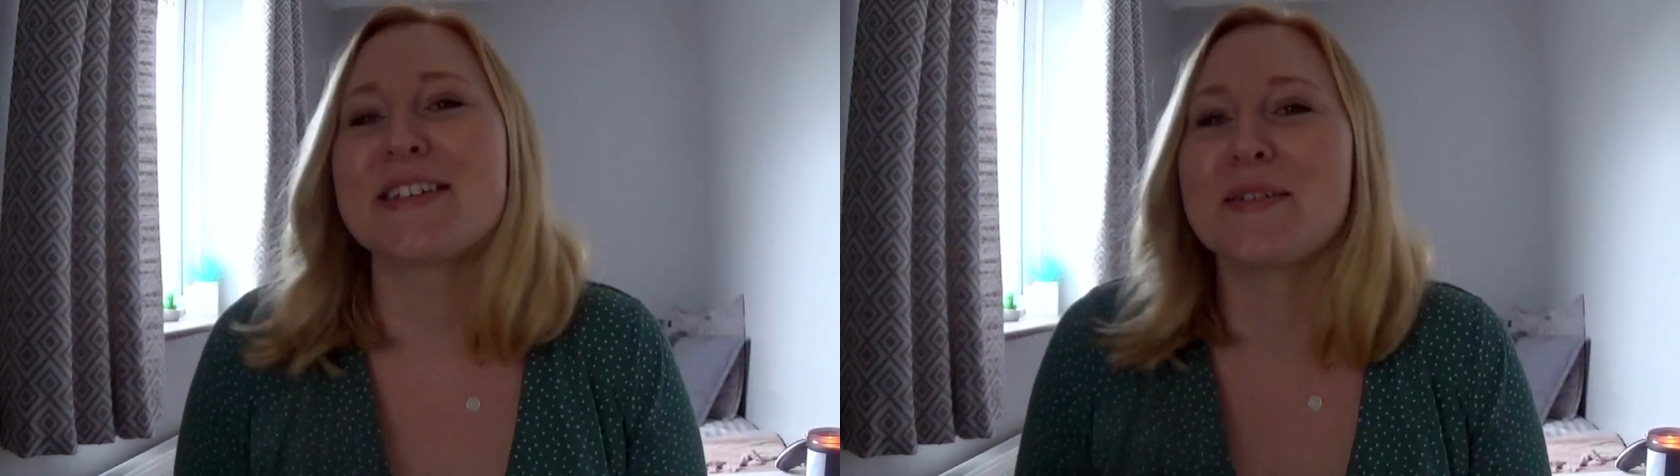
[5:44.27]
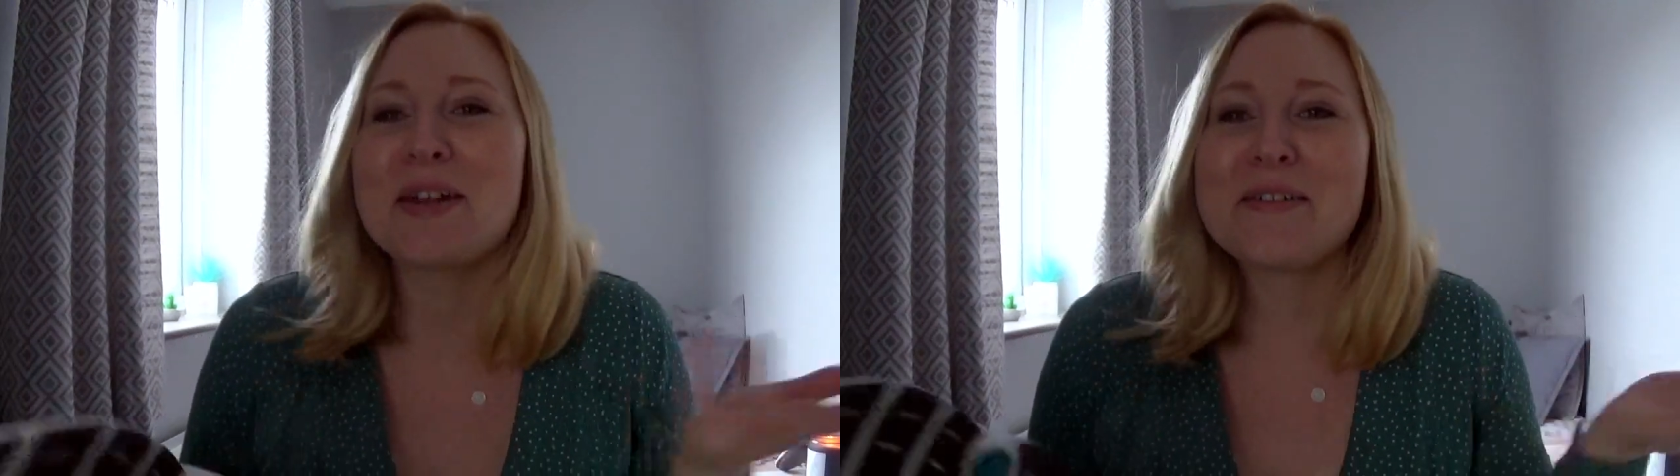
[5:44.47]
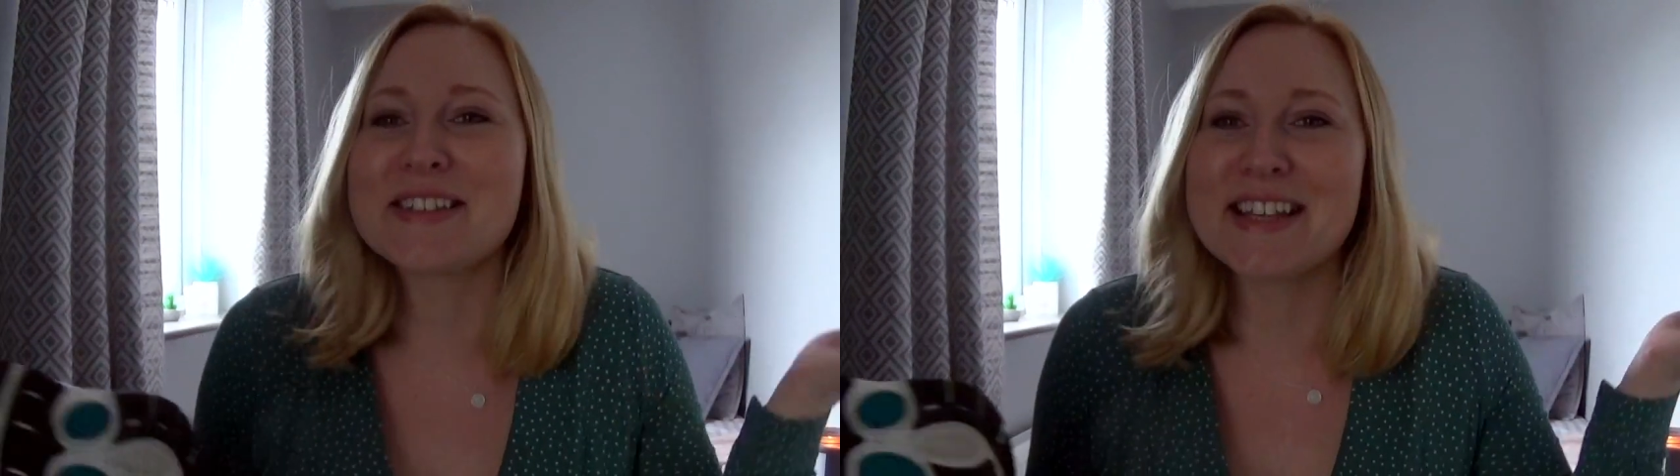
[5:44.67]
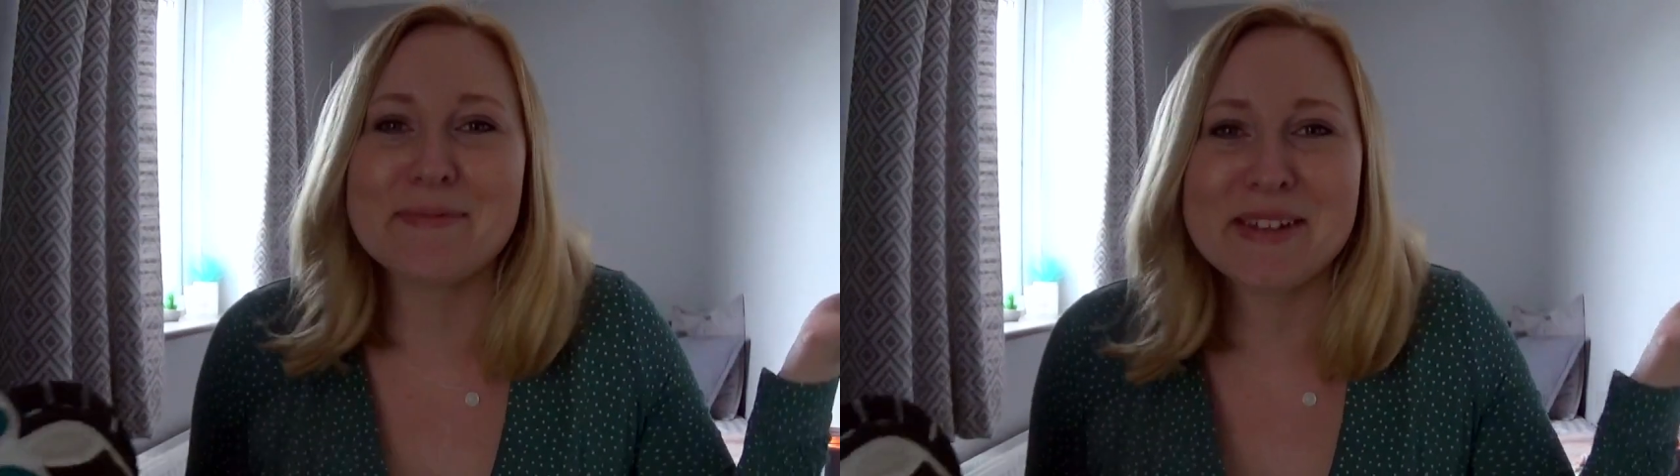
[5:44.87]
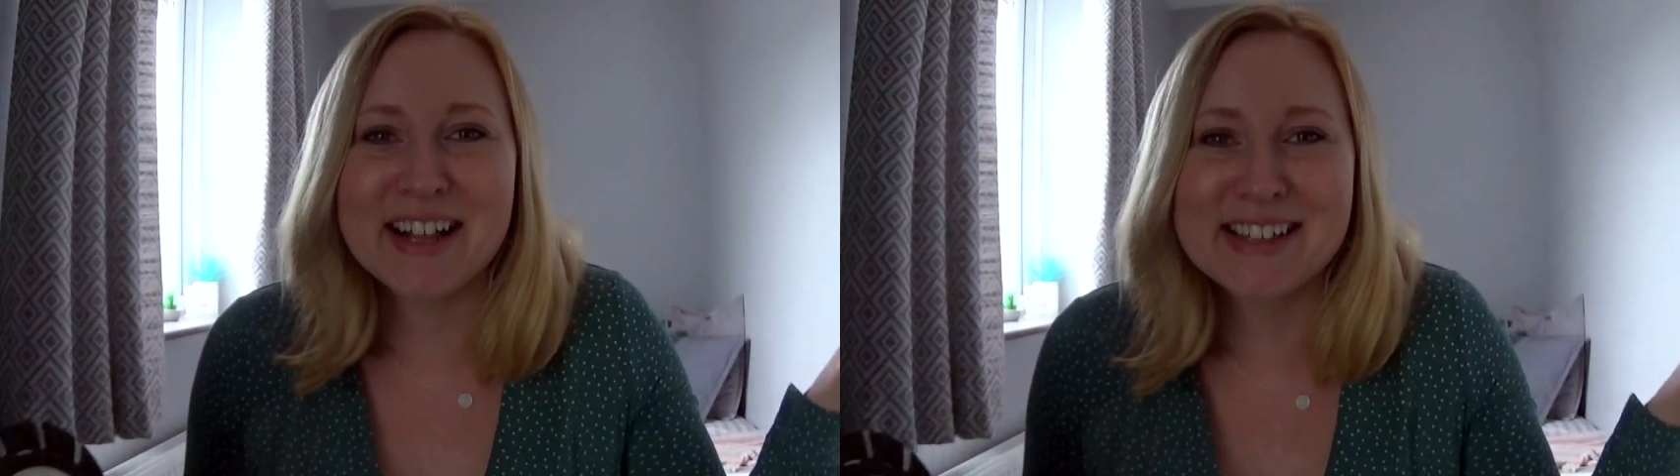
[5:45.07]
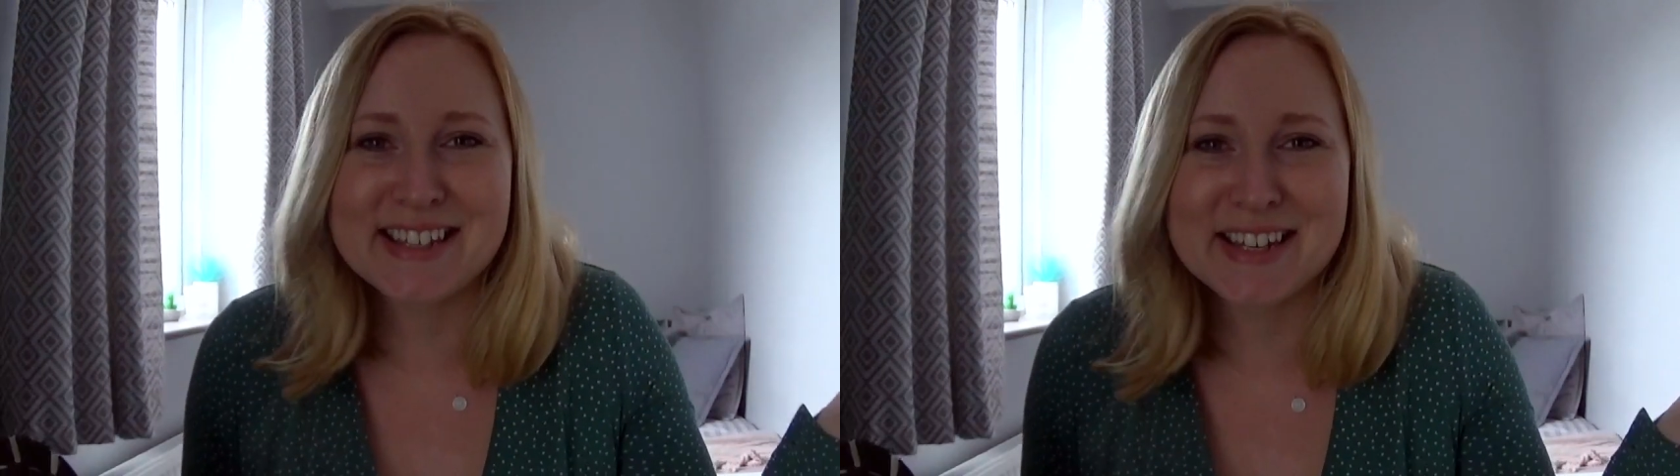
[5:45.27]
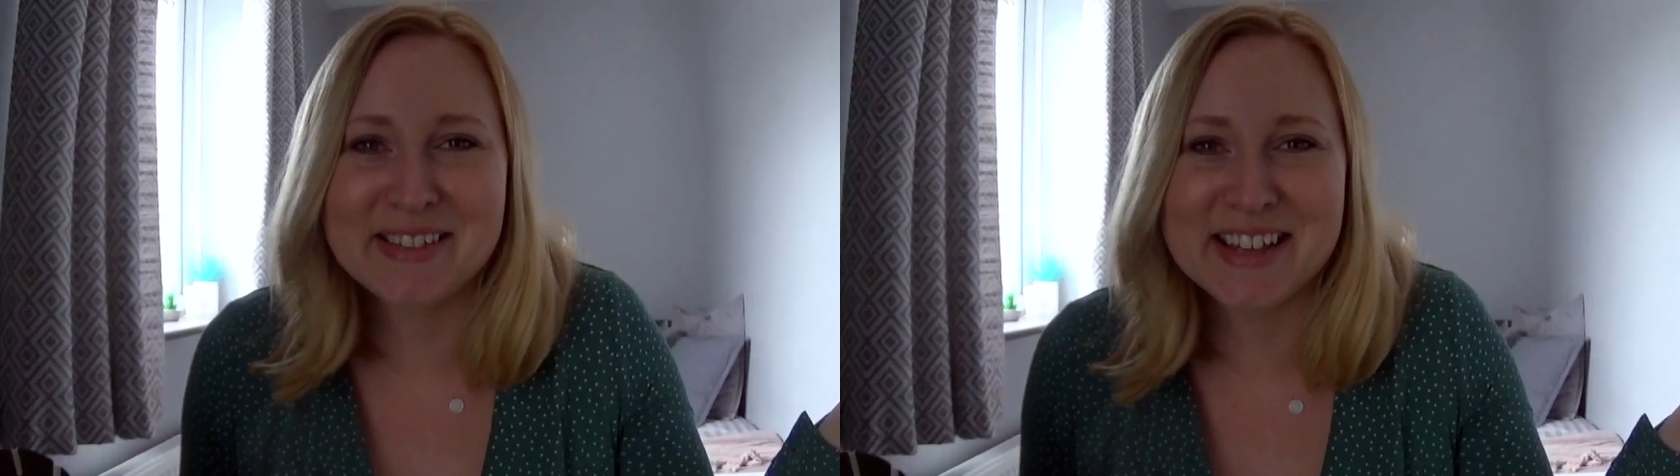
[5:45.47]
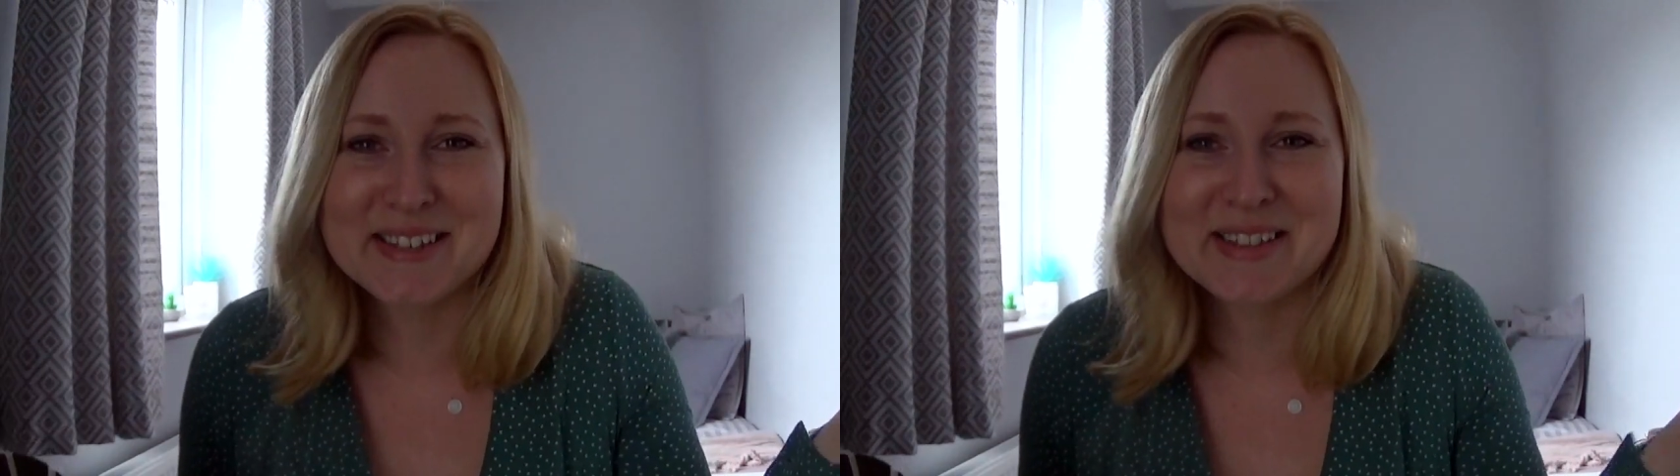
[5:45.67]
I don't know. Does anybody else do
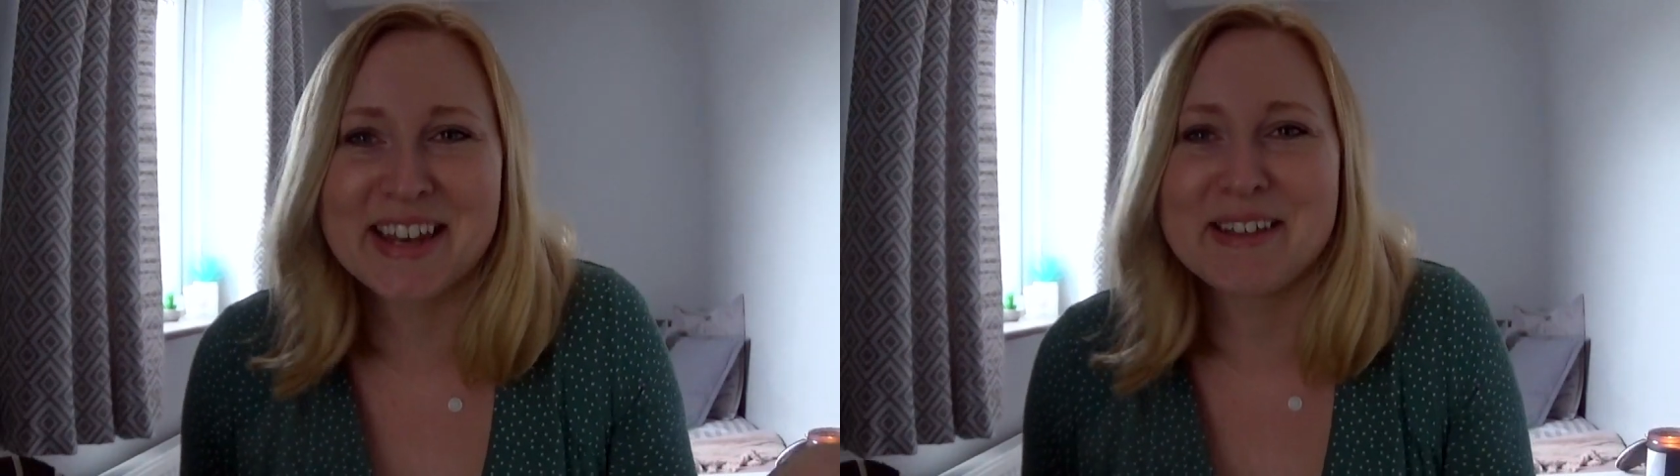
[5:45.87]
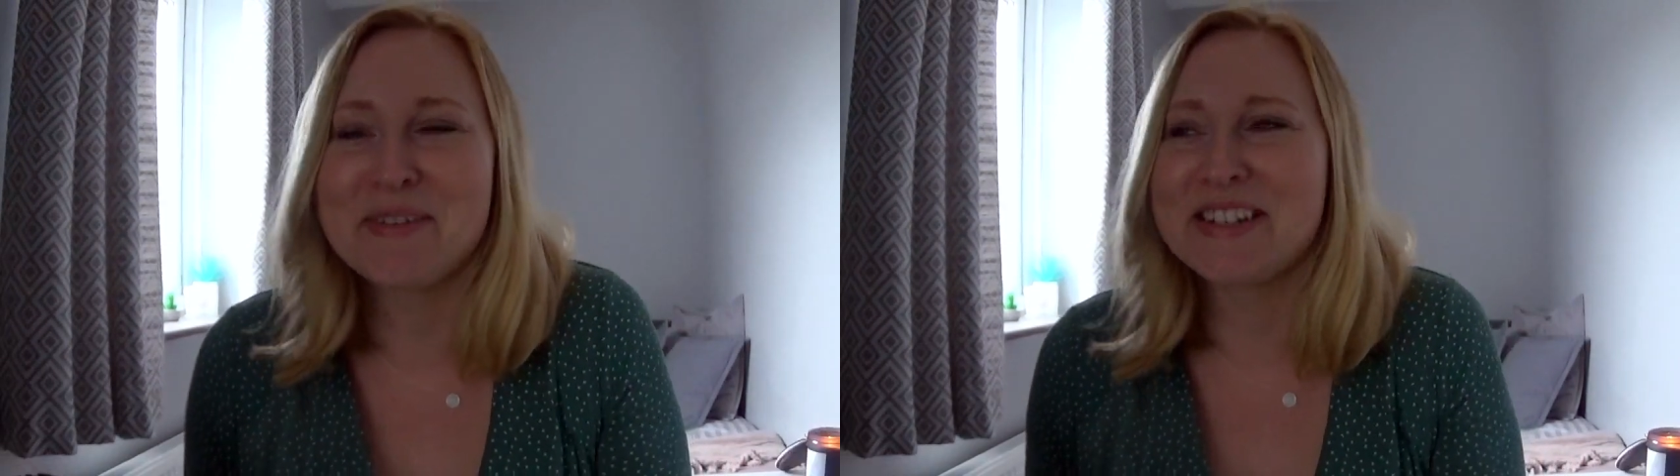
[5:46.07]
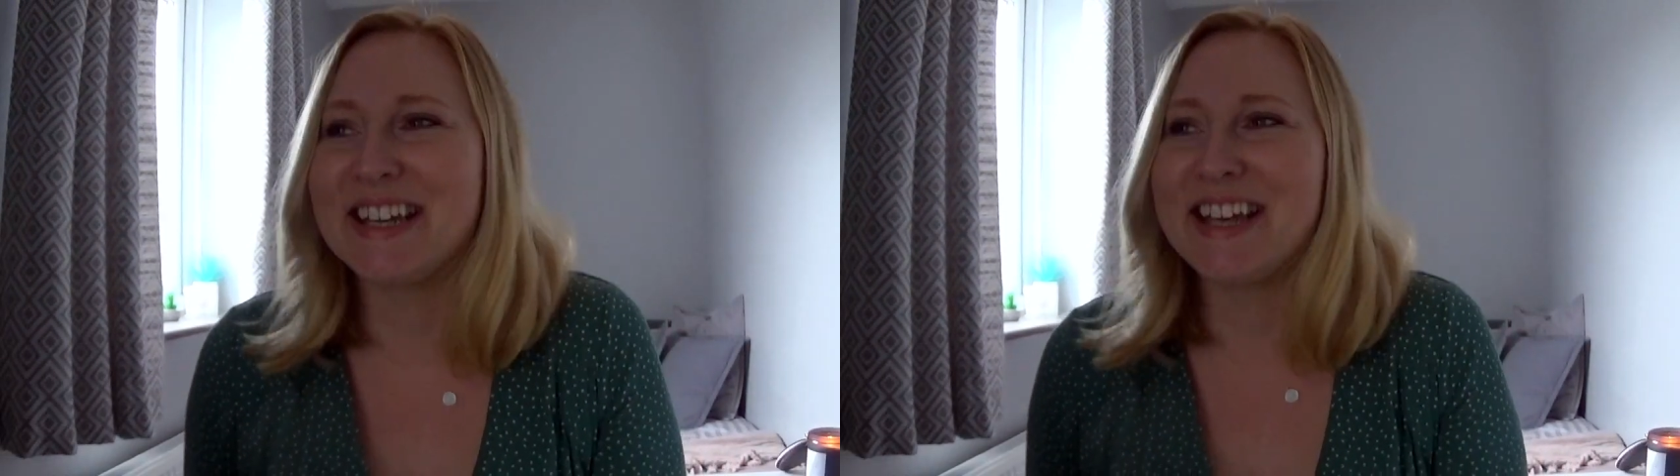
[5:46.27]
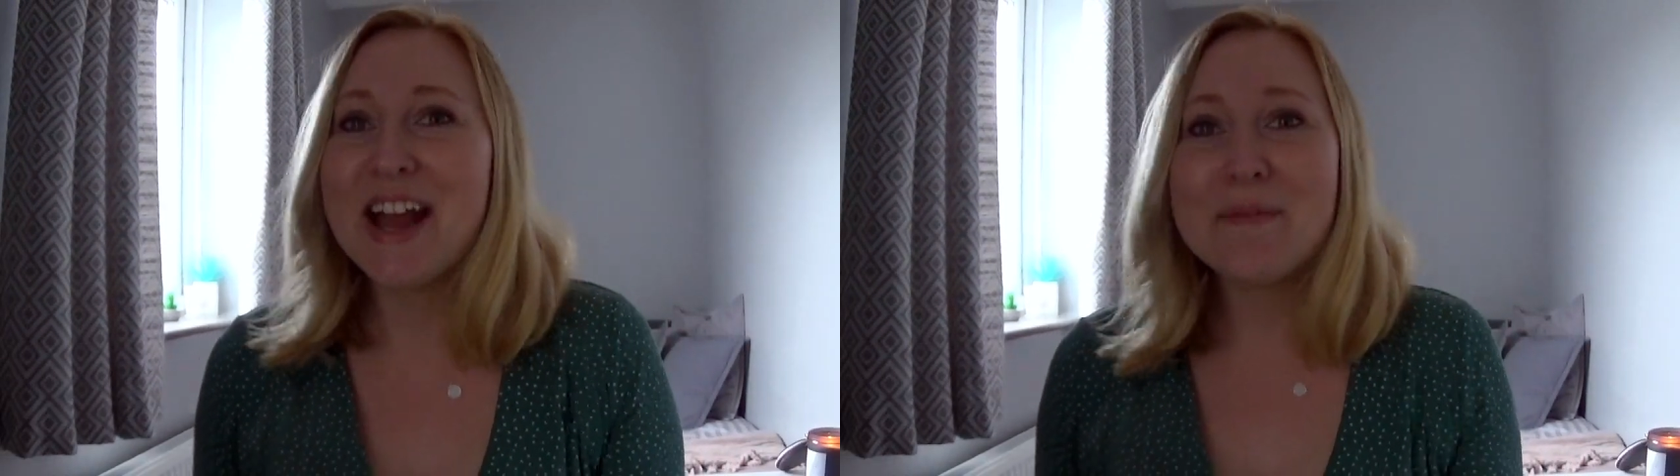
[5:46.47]
this with anybody?